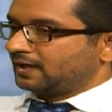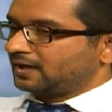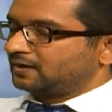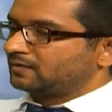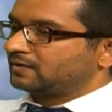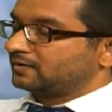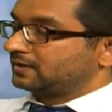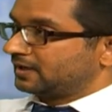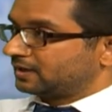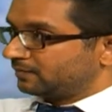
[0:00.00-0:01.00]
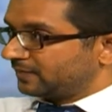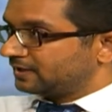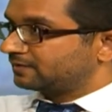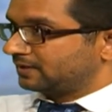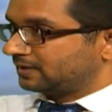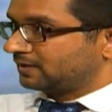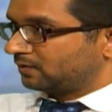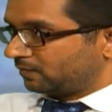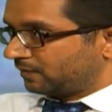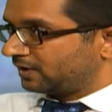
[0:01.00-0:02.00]
and younger males with
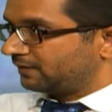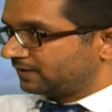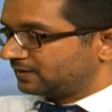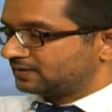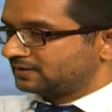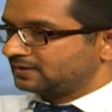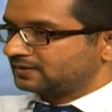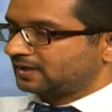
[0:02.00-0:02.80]
hormone deficiencies,